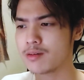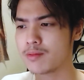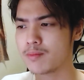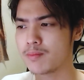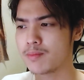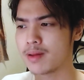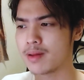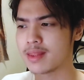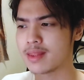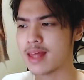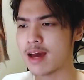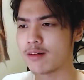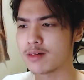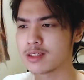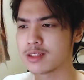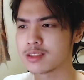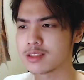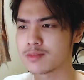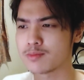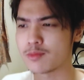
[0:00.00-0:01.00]
but that one
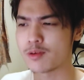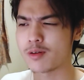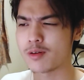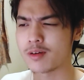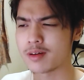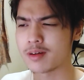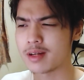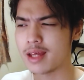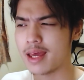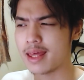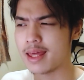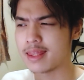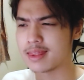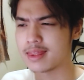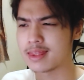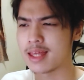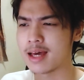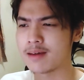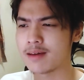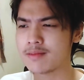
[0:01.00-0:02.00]
is more in
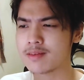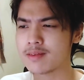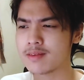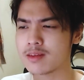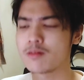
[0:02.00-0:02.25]
depth.